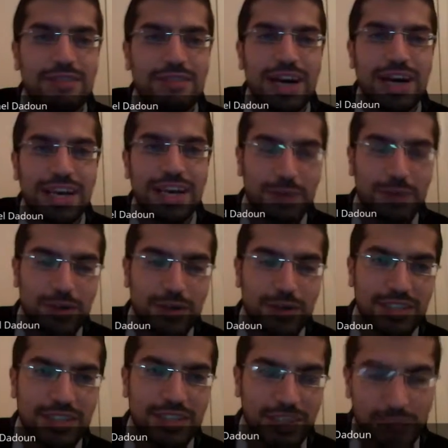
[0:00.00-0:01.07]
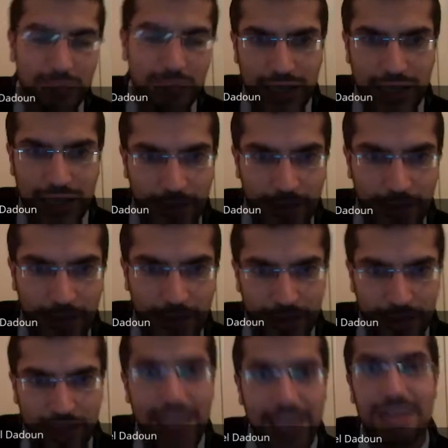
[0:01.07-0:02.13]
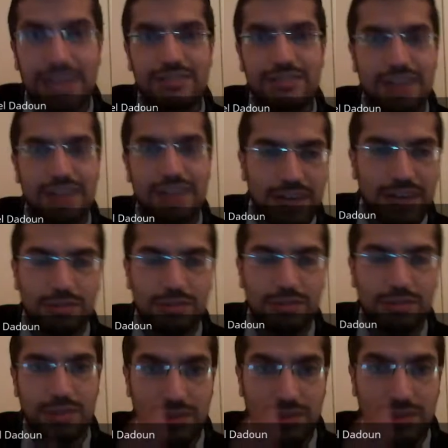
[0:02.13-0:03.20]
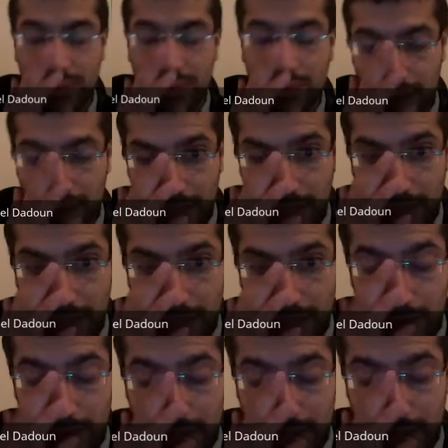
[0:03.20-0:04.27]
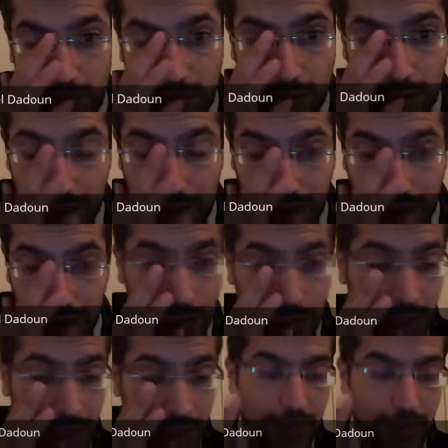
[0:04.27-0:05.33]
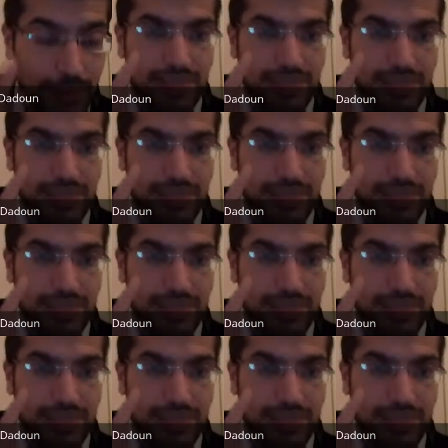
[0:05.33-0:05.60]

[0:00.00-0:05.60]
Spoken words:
Now we're saying why because Hashem sent also the Erev Rav out of Mitzrayim, together with